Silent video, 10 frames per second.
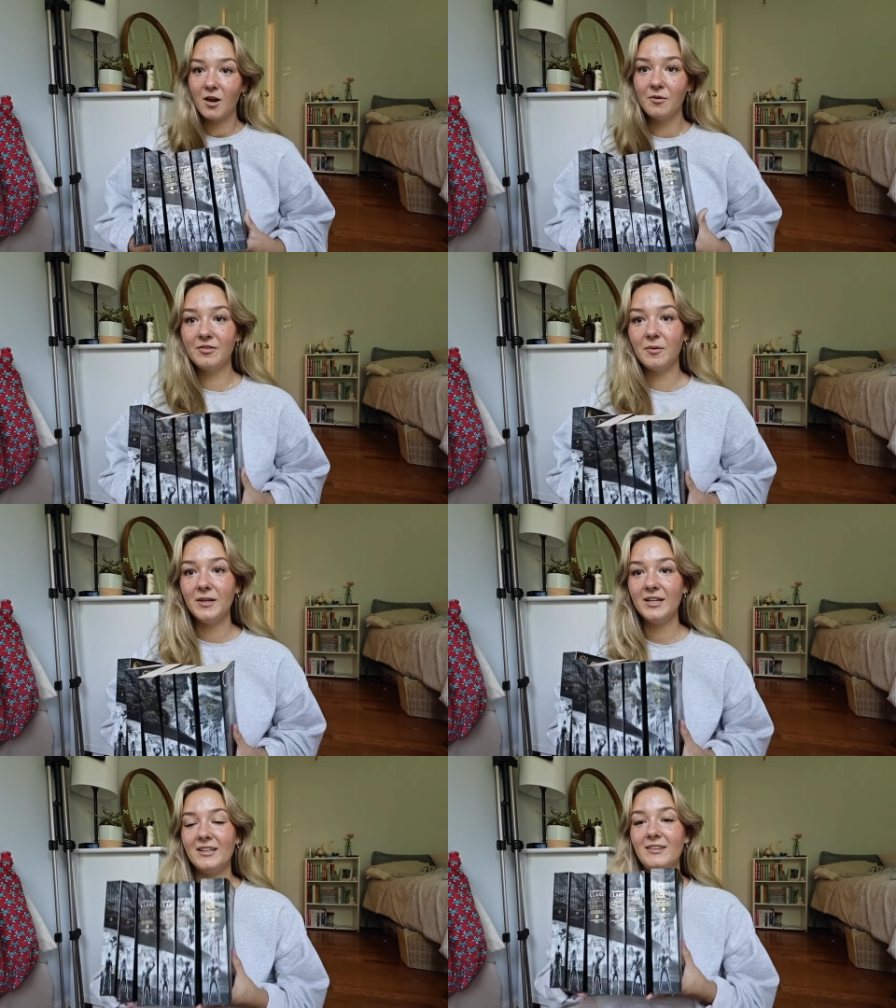We've
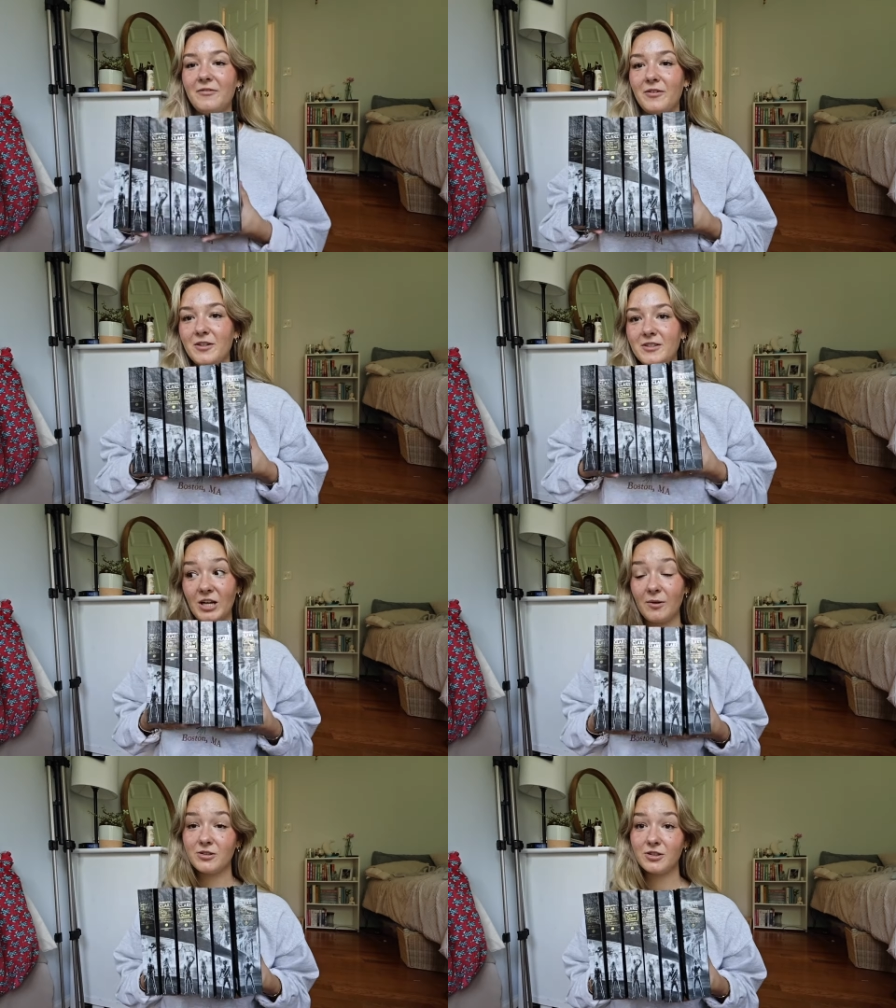completed the first
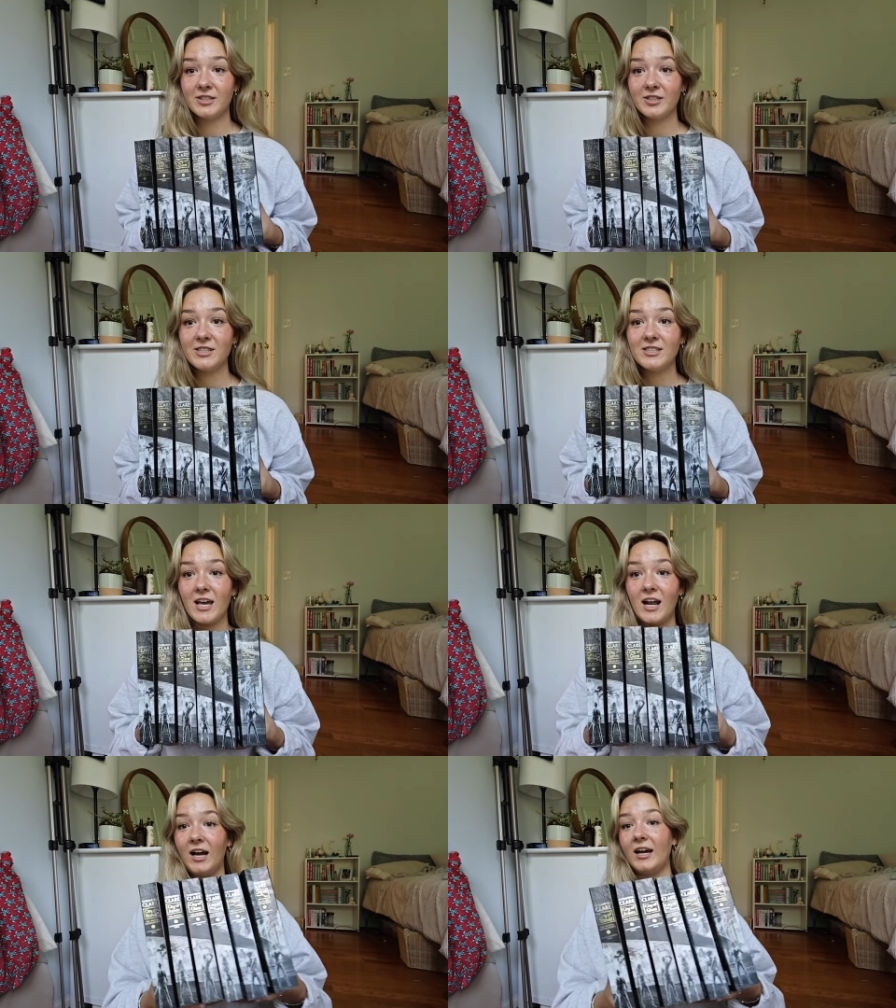Shadowhunter series
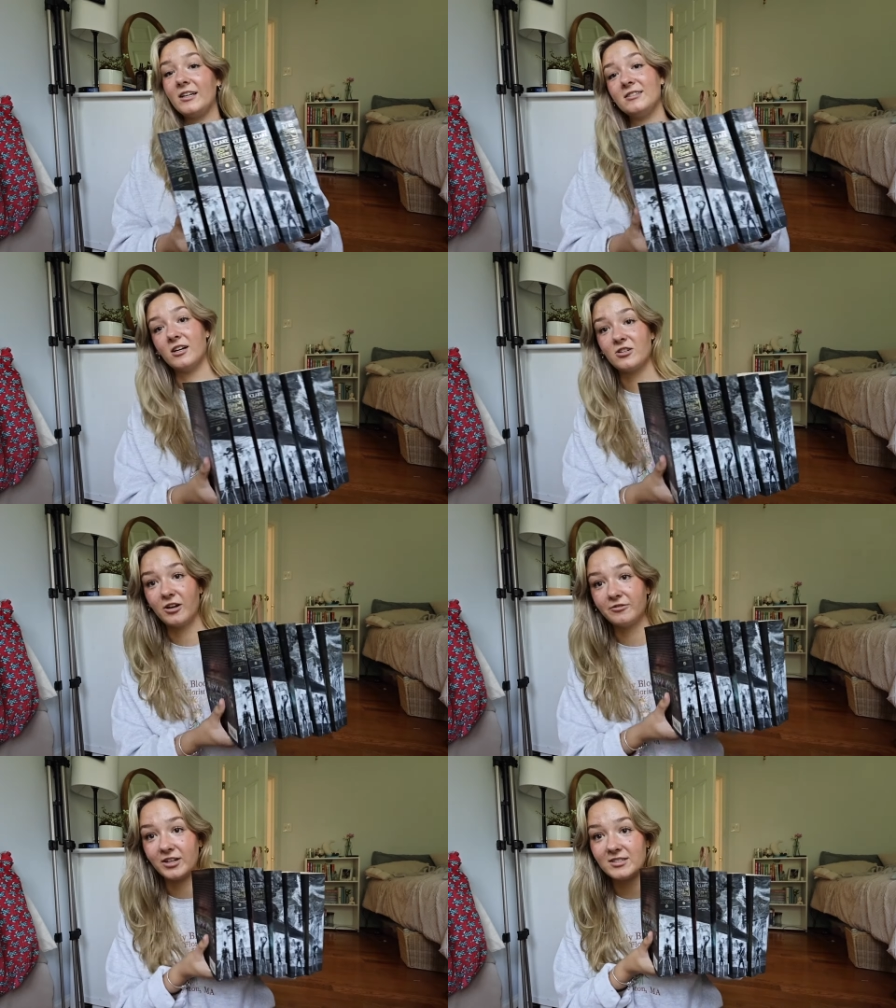and I had such a
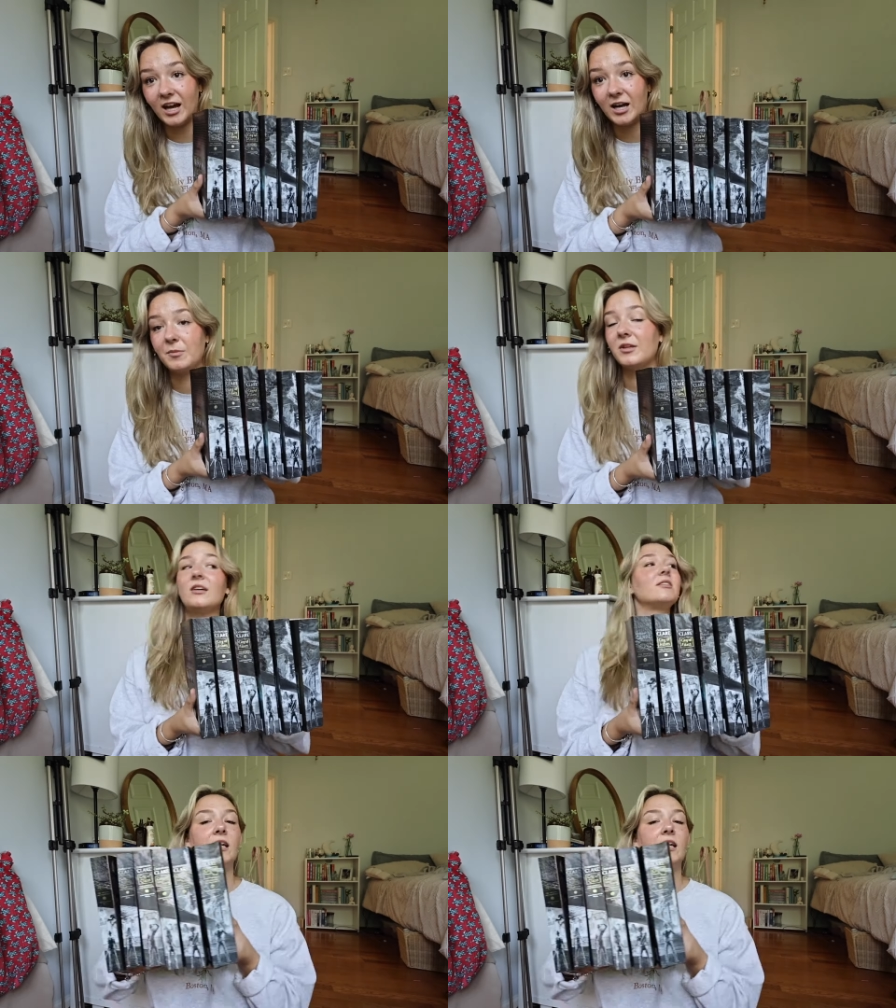fun time with this.